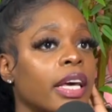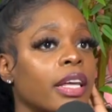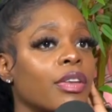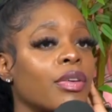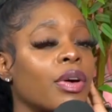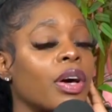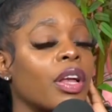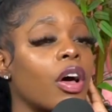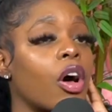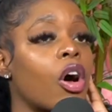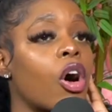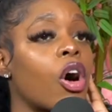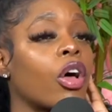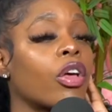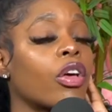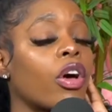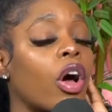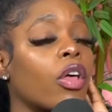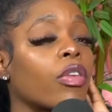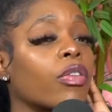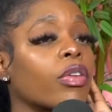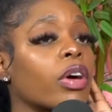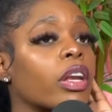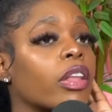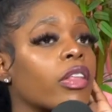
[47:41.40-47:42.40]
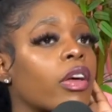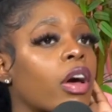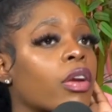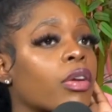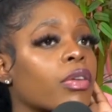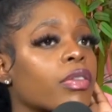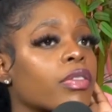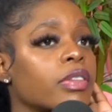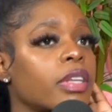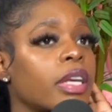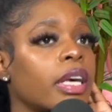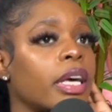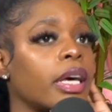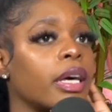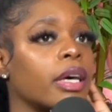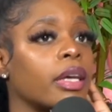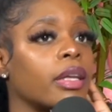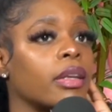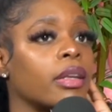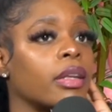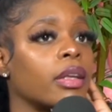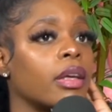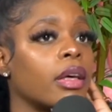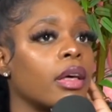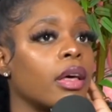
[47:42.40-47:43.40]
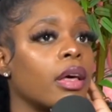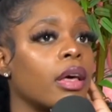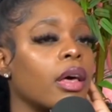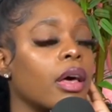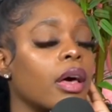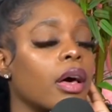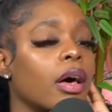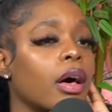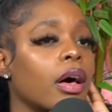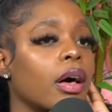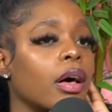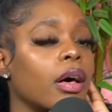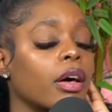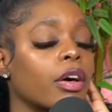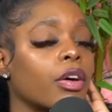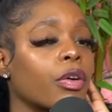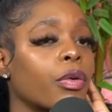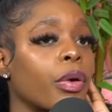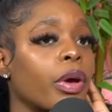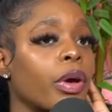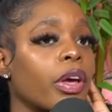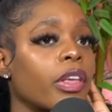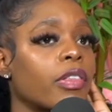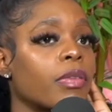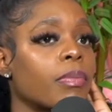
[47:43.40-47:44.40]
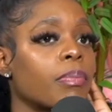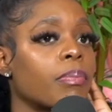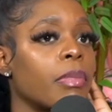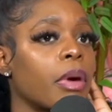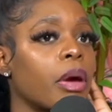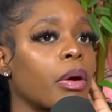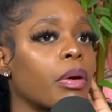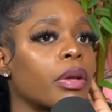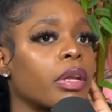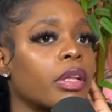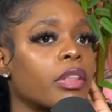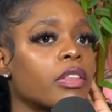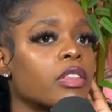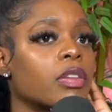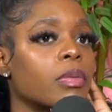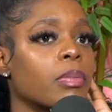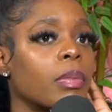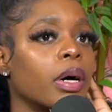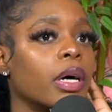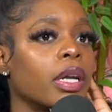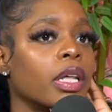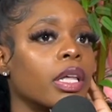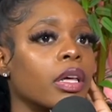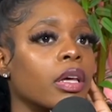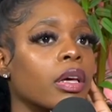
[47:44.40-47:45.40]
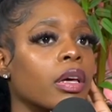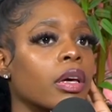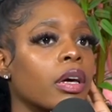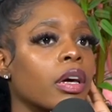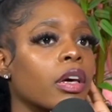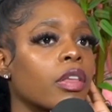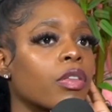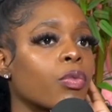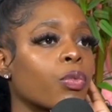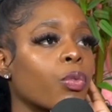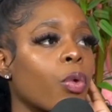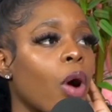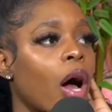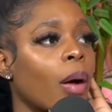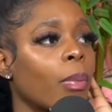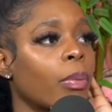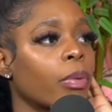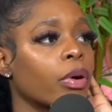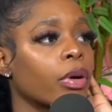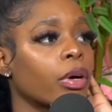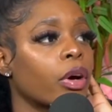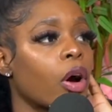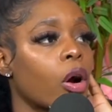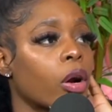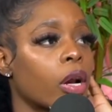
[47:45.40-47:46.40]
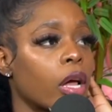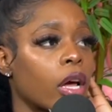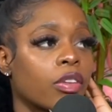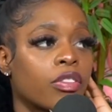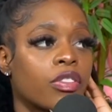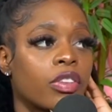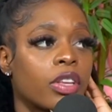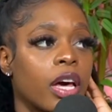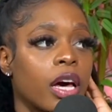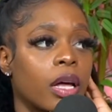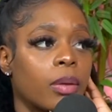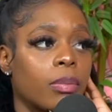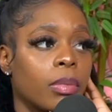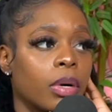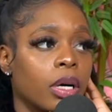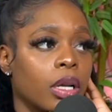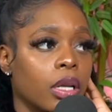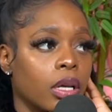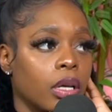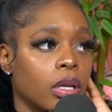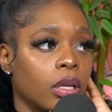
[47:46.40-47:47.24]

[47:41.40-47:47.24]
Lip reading: You also got to understand. Chris married into money because Robert Kardashian had money.